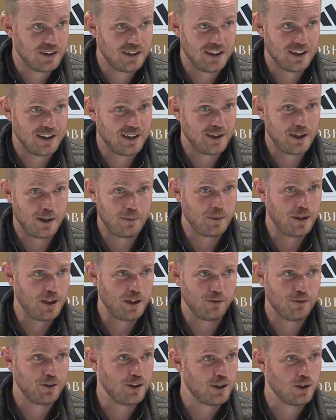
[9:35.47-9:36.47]
uh, I mean,
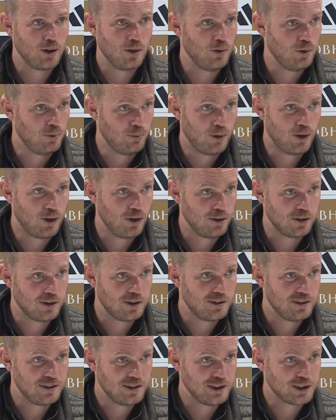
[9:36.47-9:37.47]
I think the whole
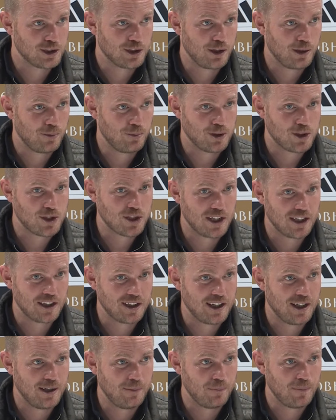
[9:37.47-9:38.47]
world is going to watch
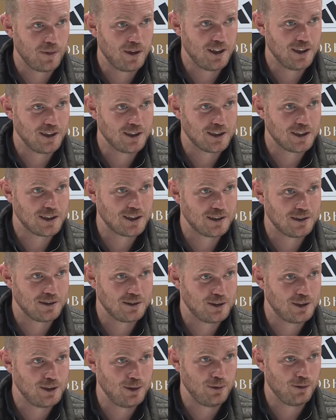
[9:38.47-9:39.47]
that game. It's
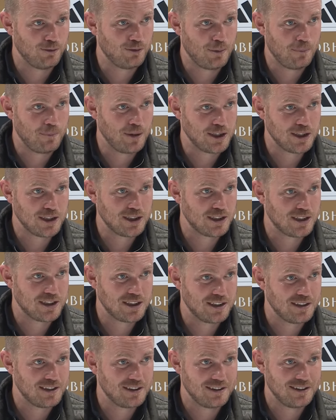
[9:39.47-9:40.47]
two of the
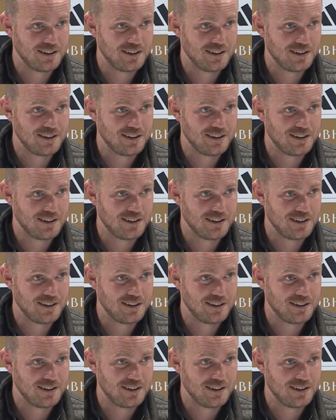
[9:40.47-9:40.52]
best